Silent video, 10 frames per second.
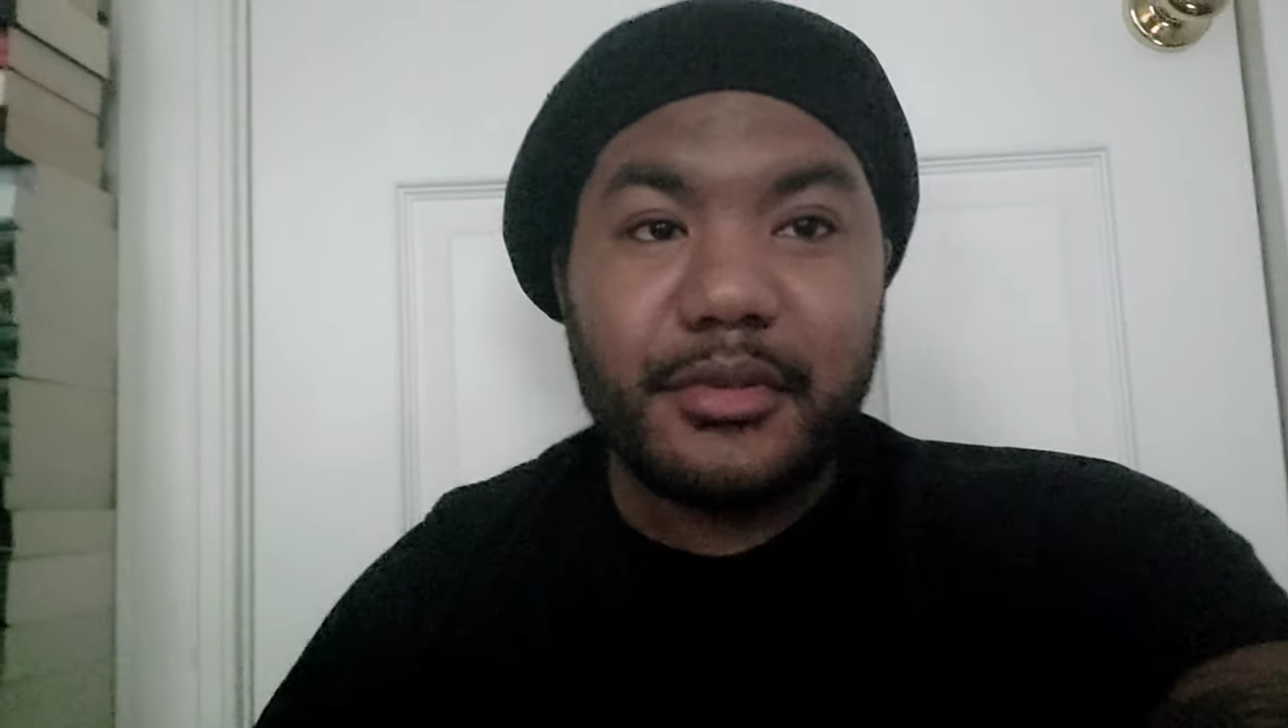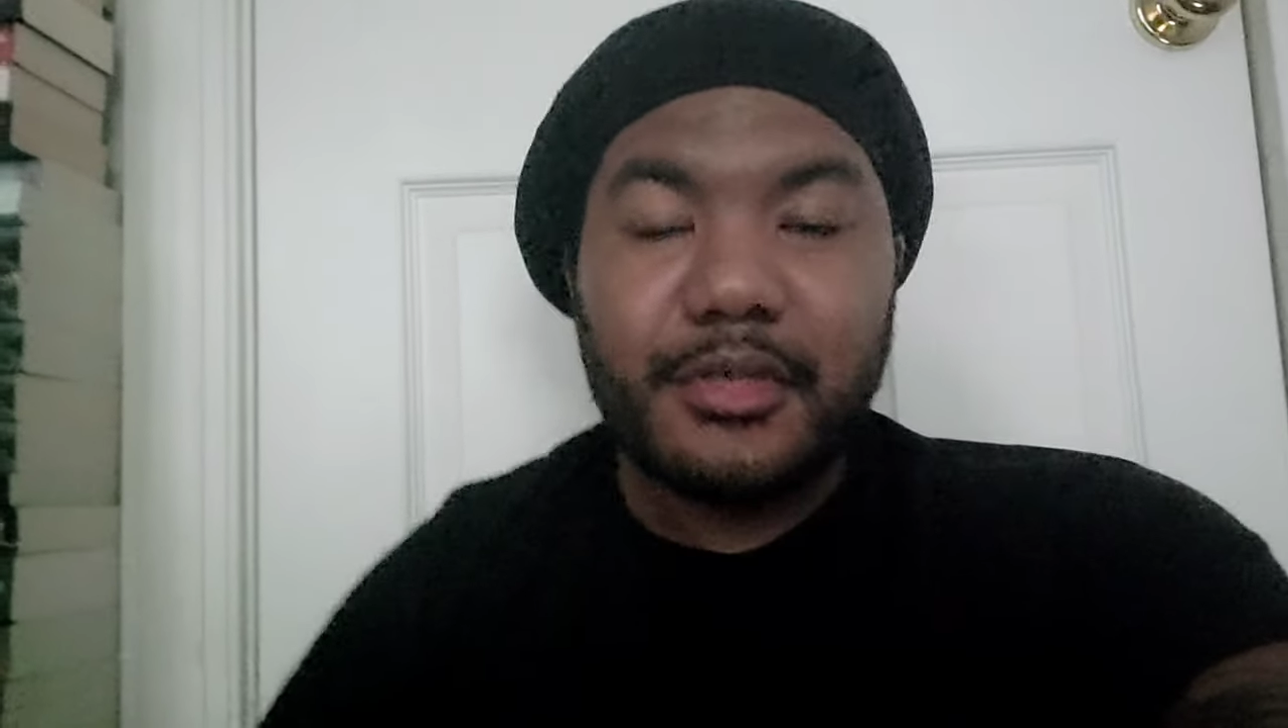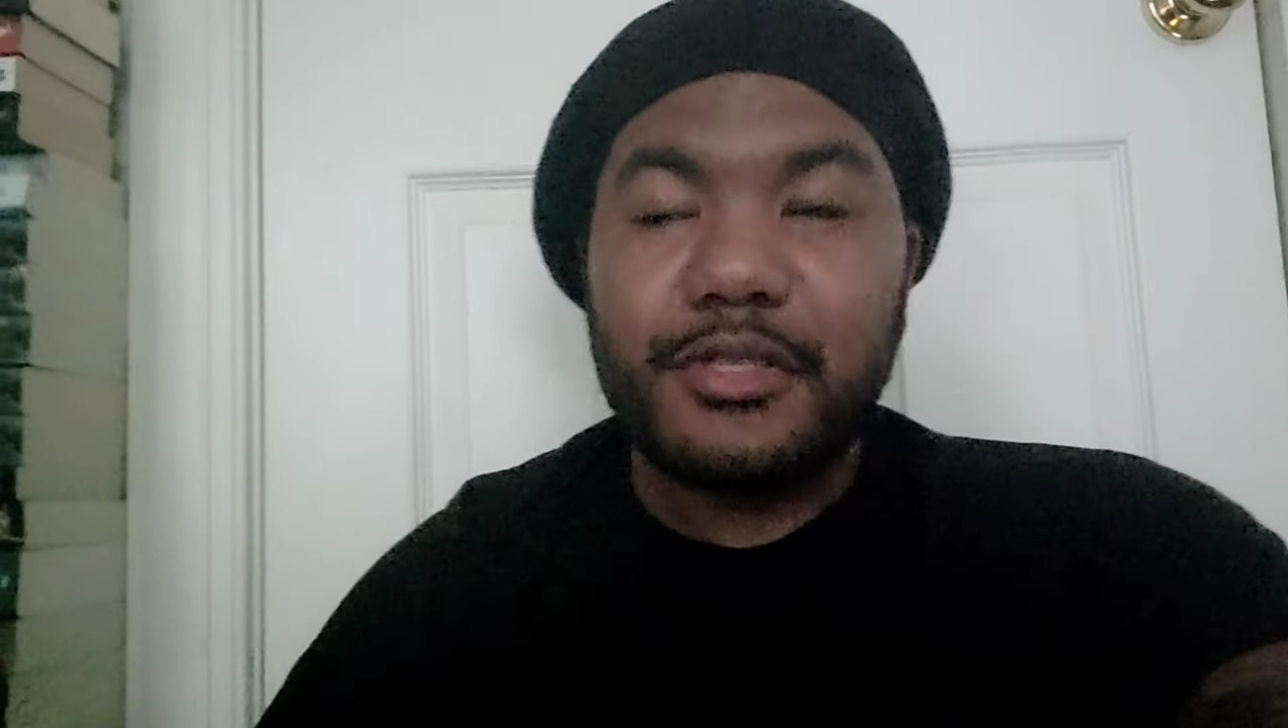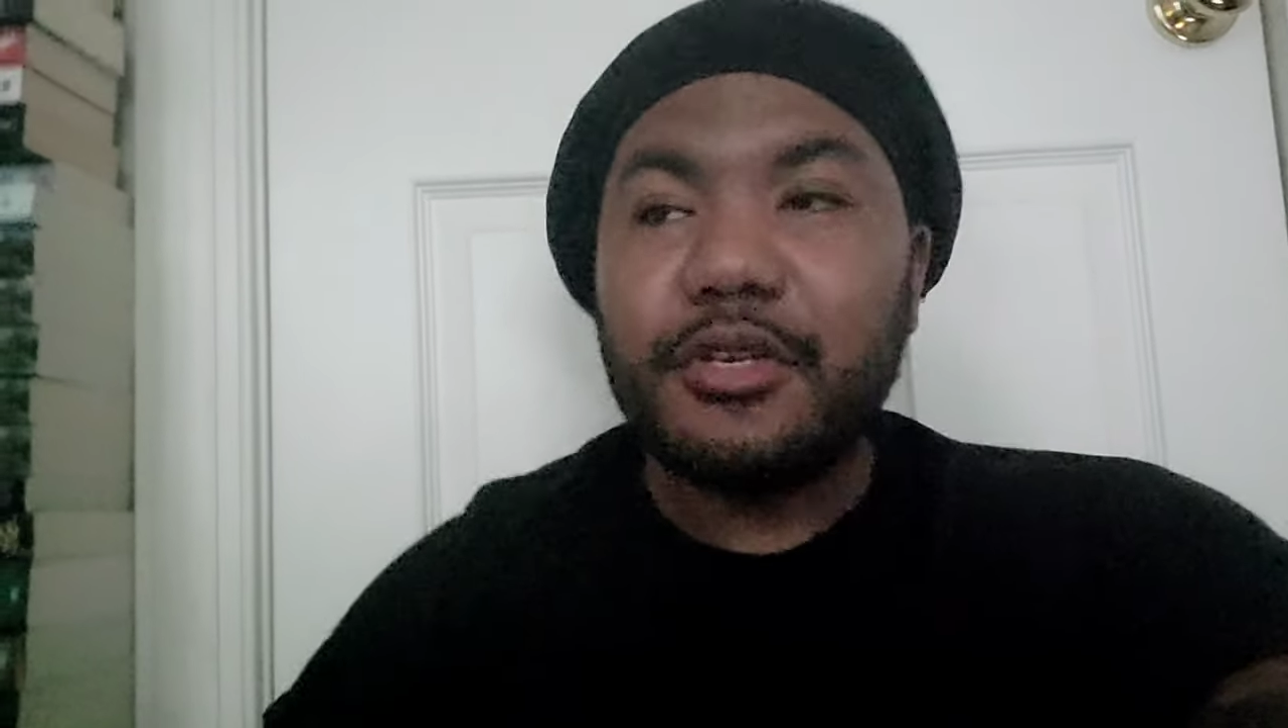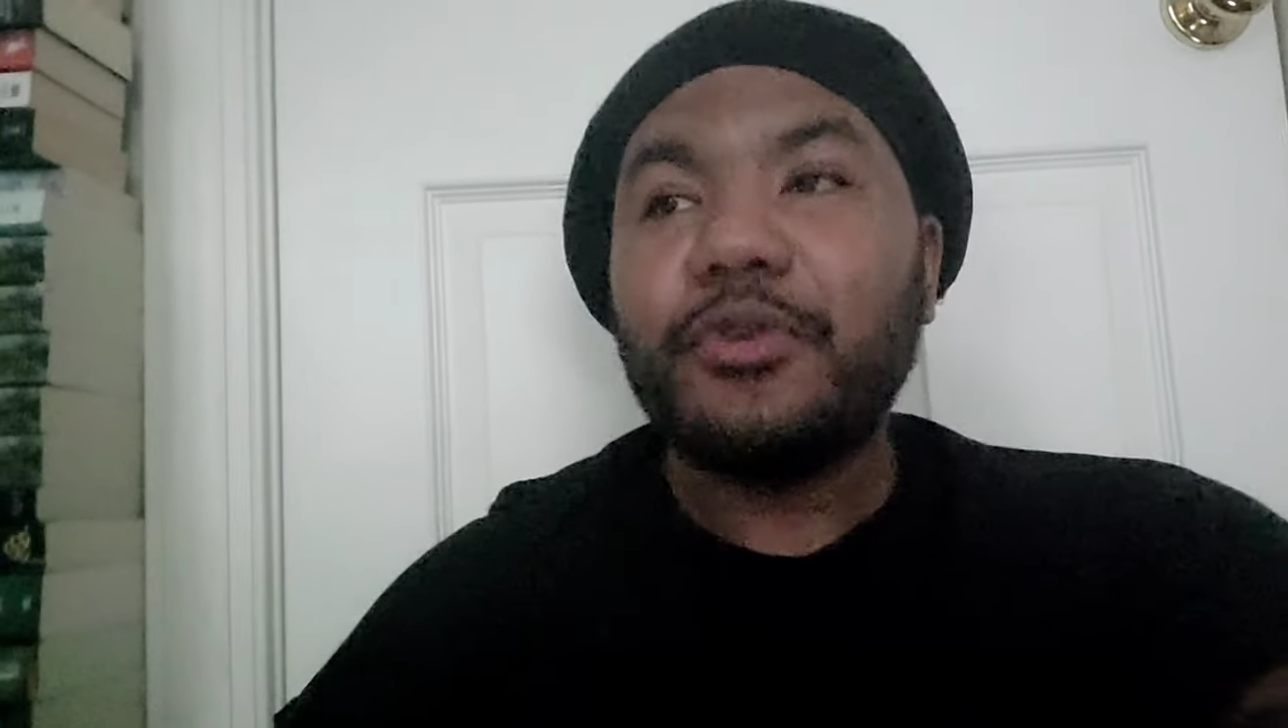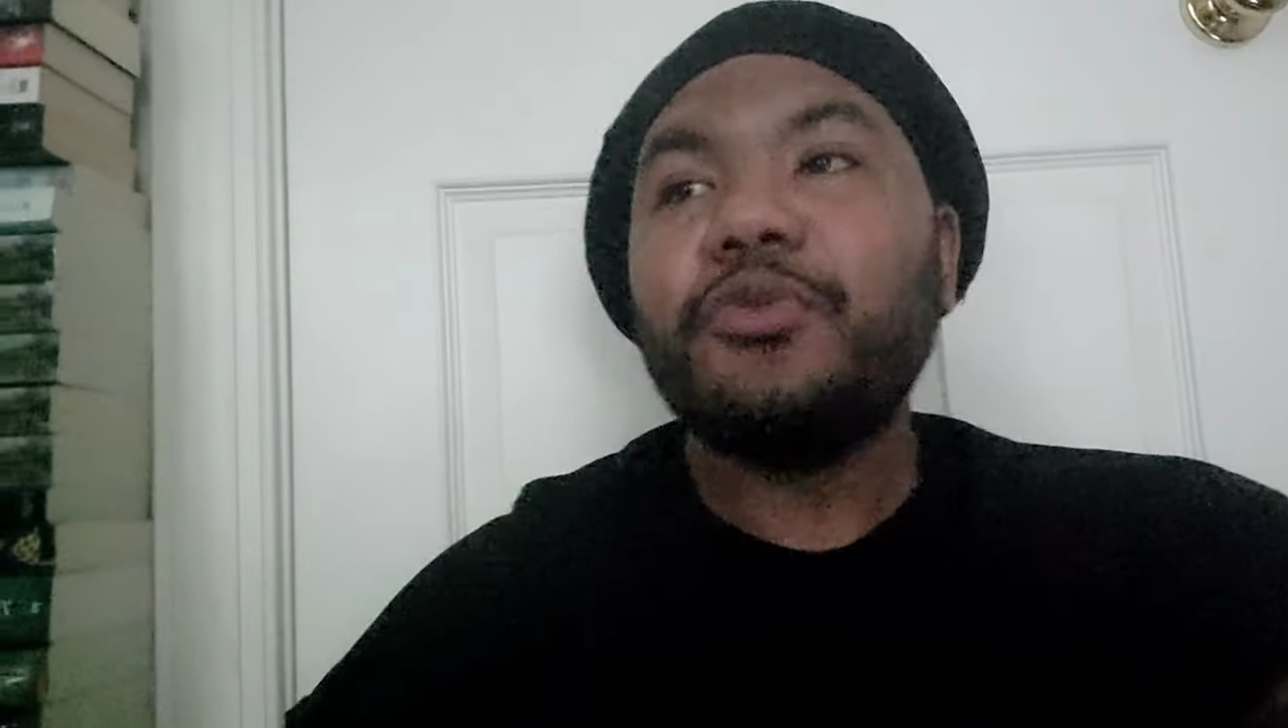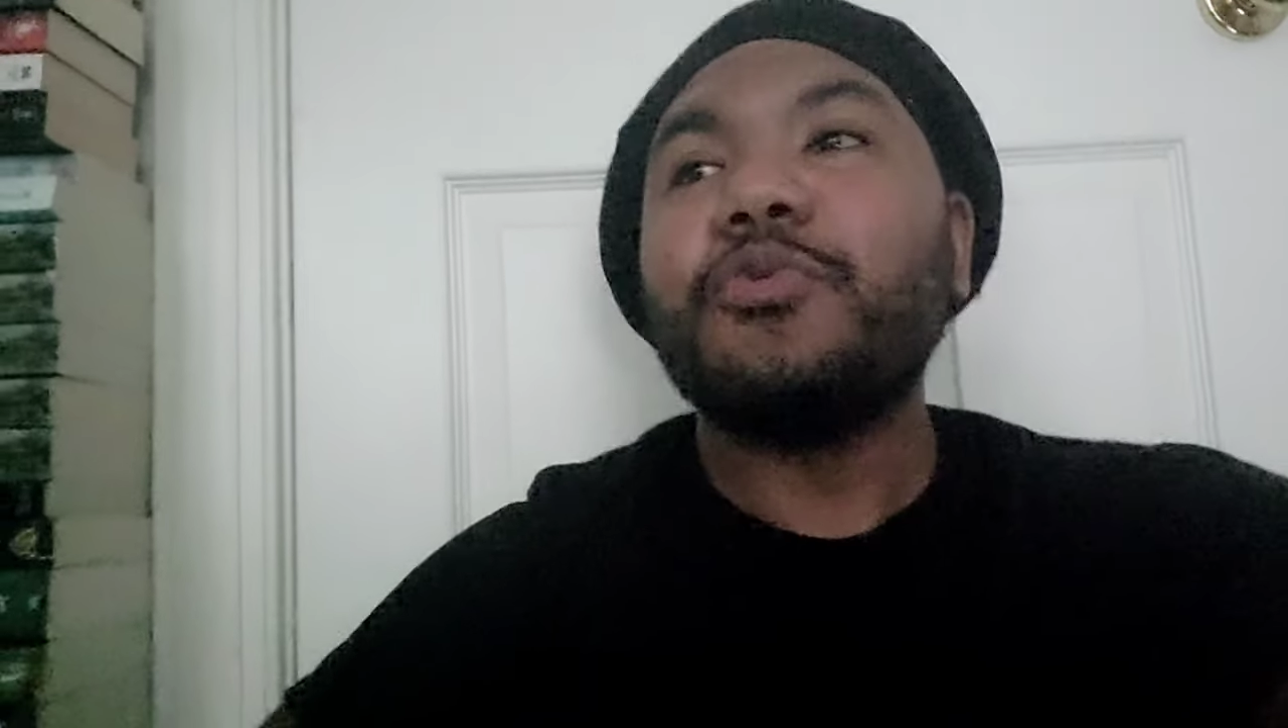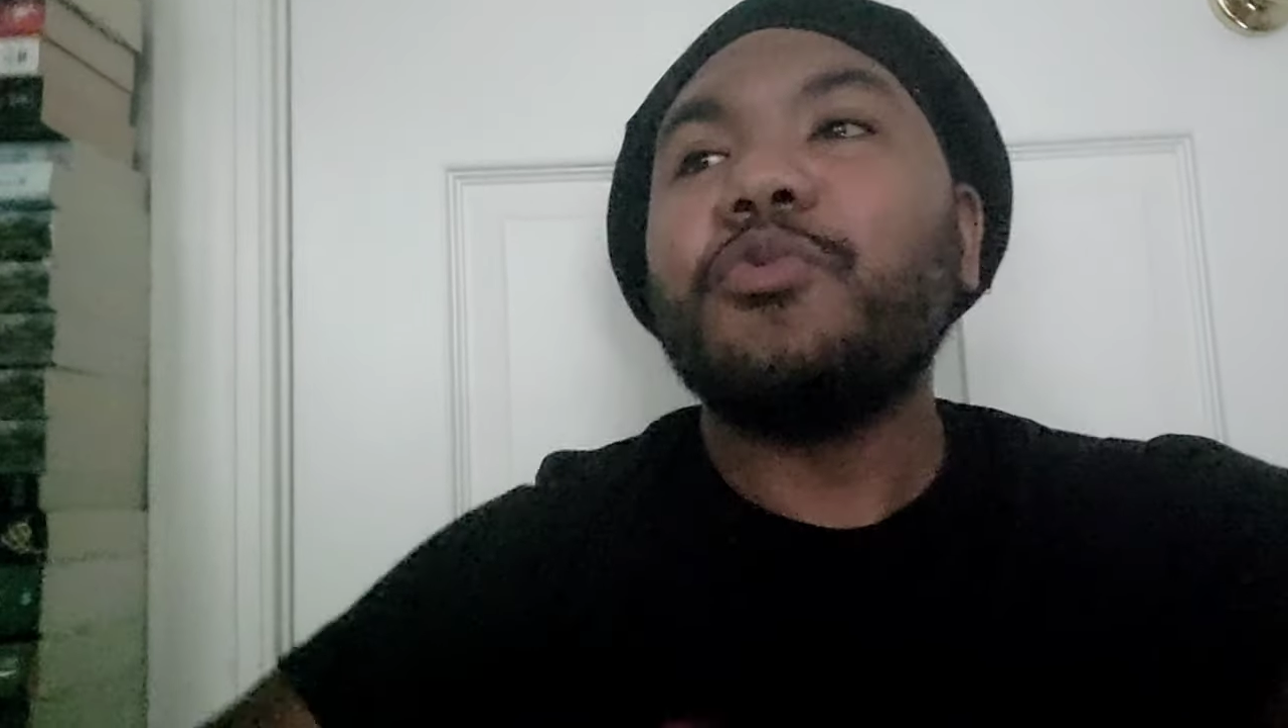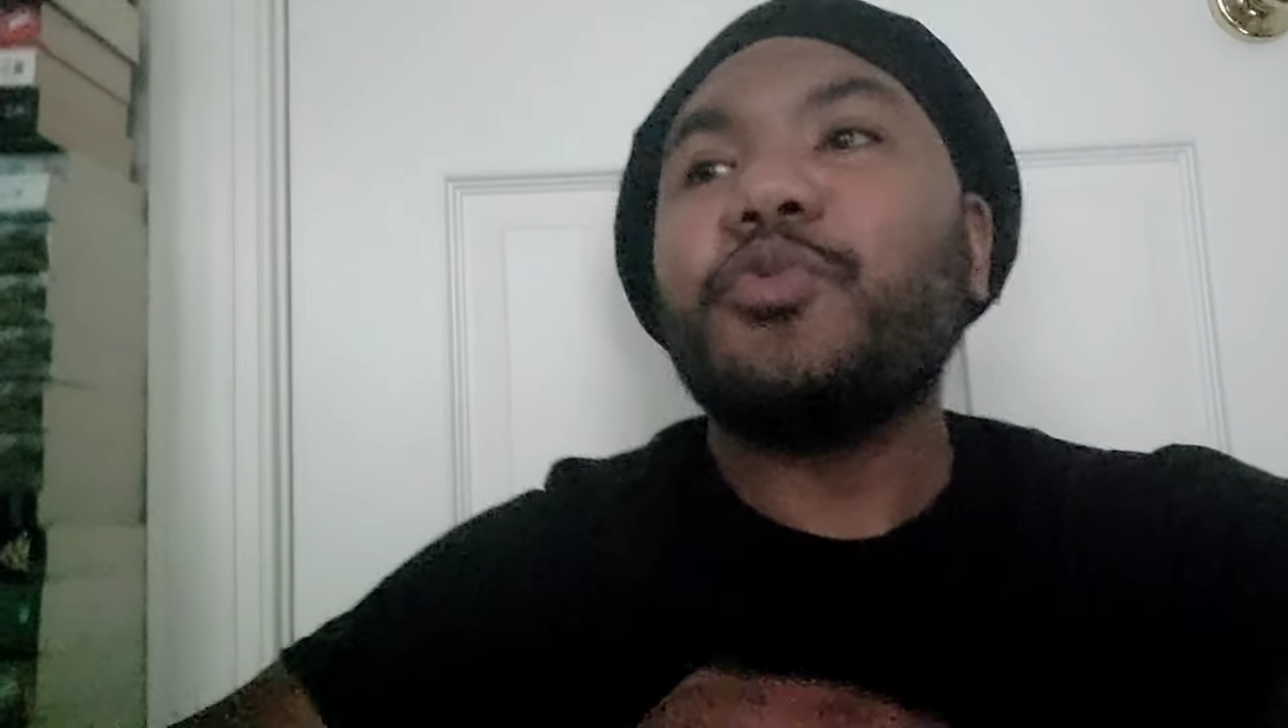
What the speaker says: So